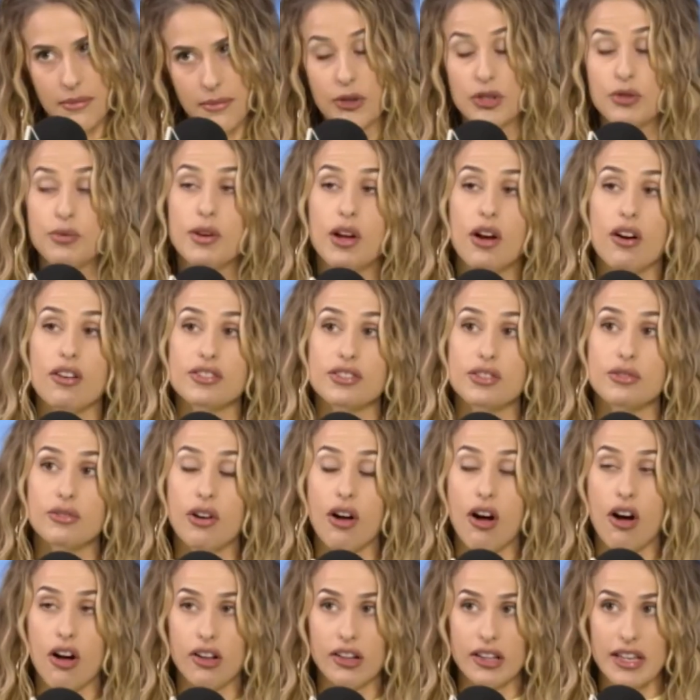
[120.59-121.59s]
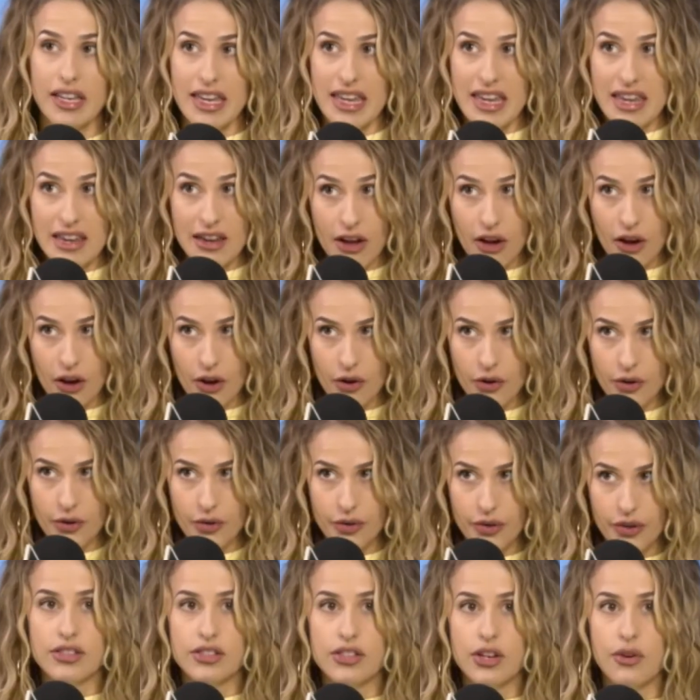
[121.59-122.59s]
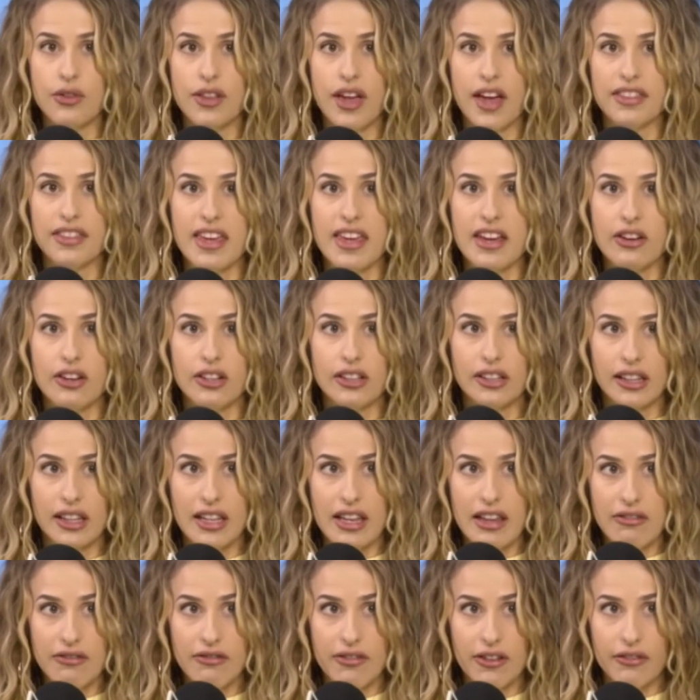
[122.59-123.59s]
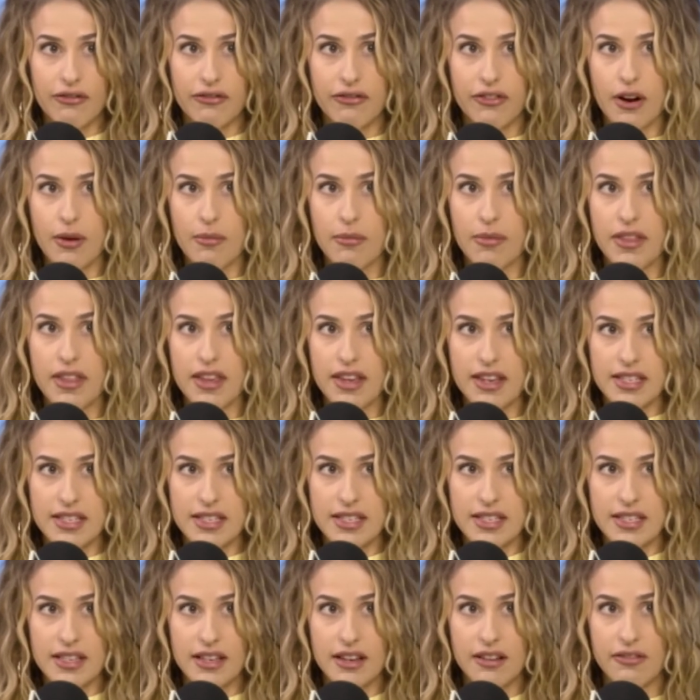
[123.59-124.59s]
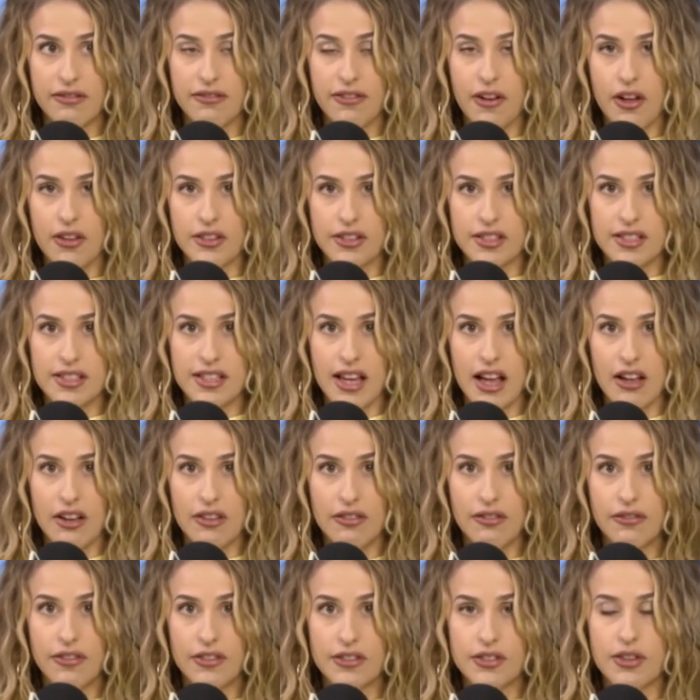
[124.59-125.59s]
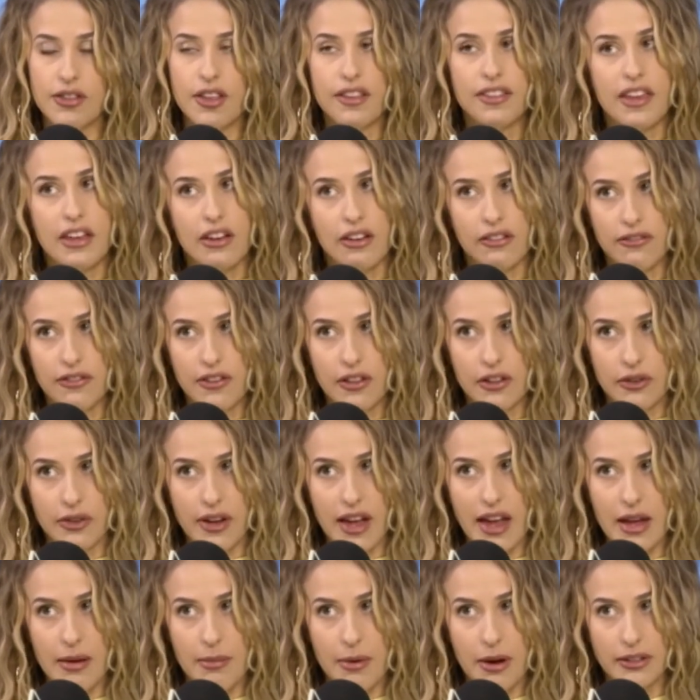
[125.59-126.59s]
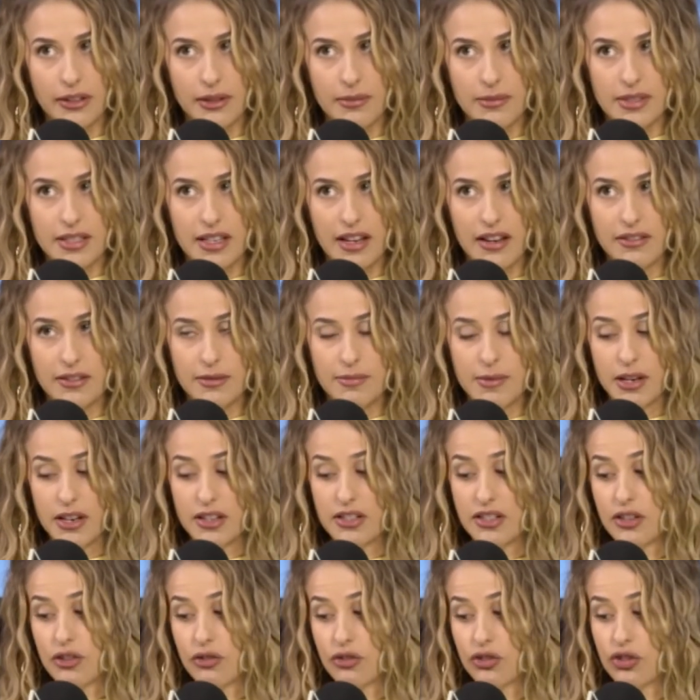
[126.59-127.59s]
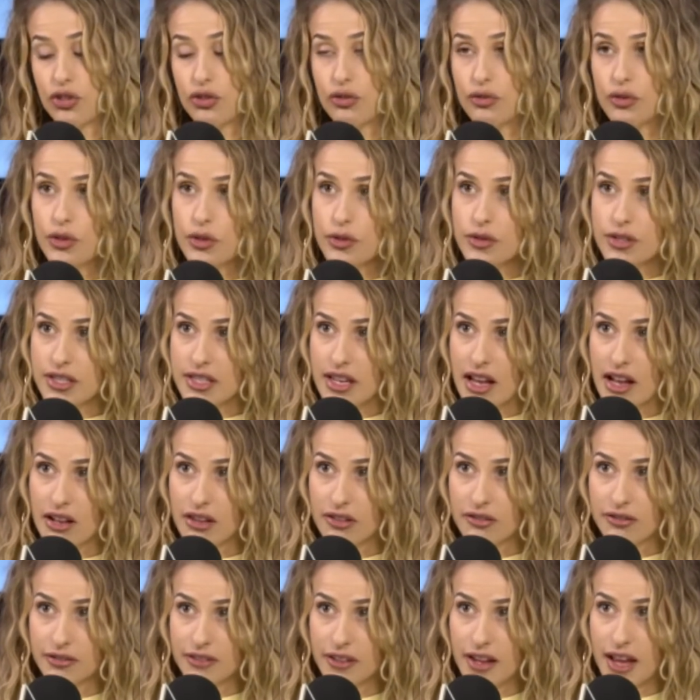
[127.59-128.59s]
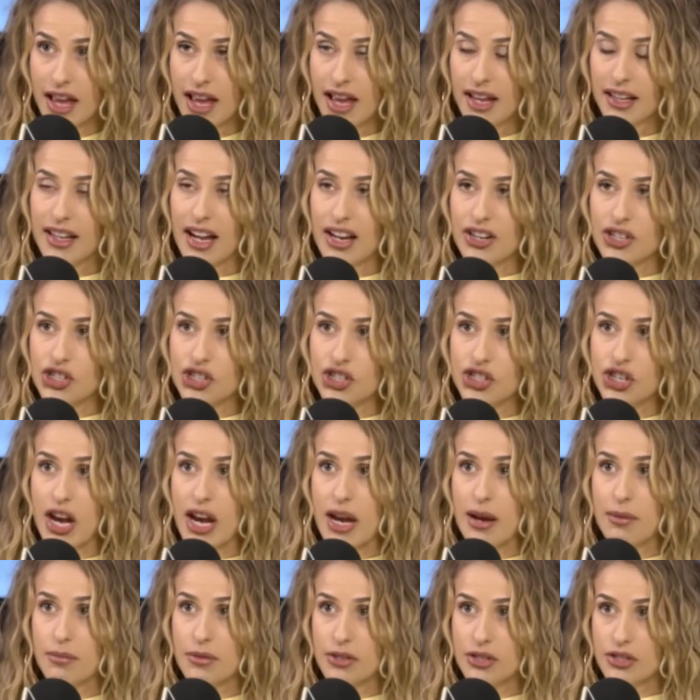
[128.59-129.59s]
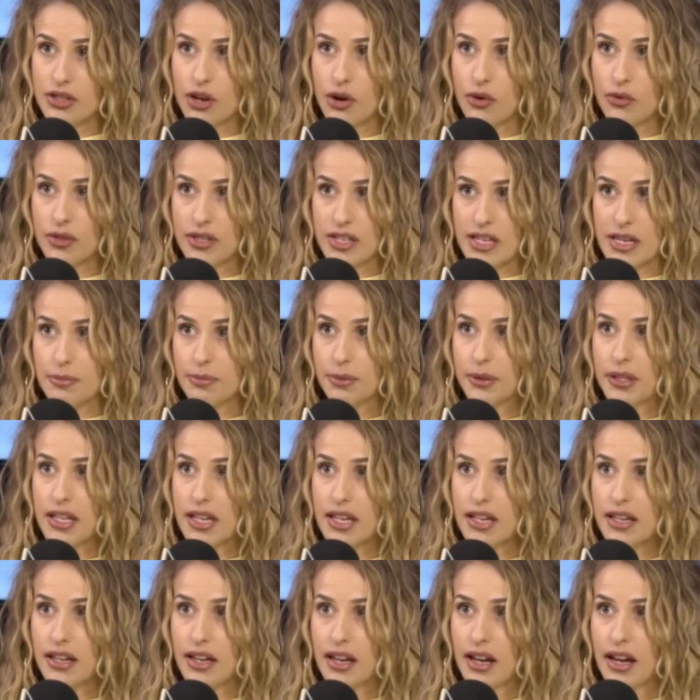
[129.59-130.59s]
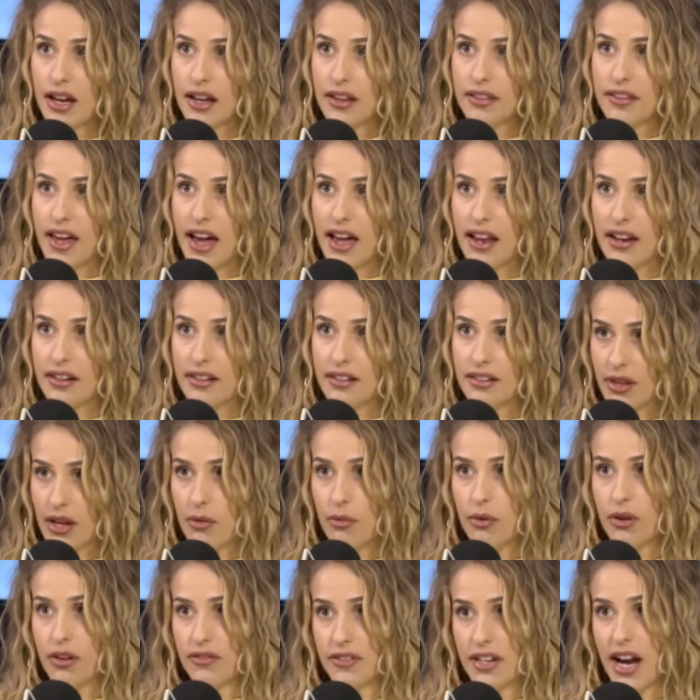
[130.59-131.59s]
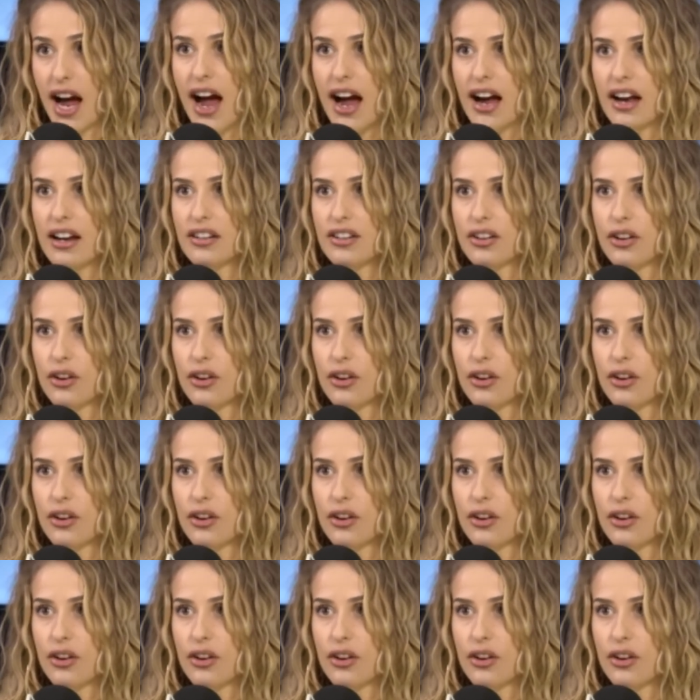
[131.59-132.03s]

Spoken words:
which we also call ego, so they could live from this false self so that they could feel okay about themselves because their true self got shamed so deeply that they would have died.